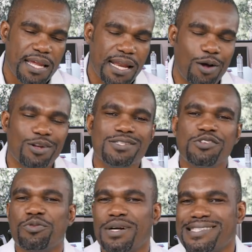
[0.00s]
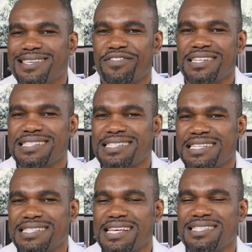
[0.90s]
Now listen to what
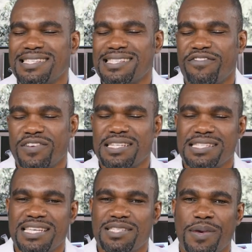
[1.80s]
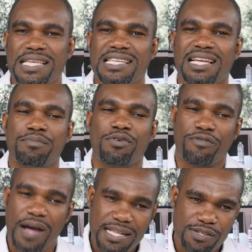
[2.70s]
Section 76 basically
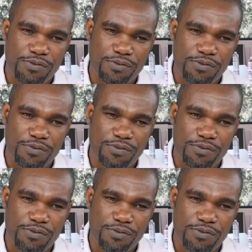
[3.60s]
provides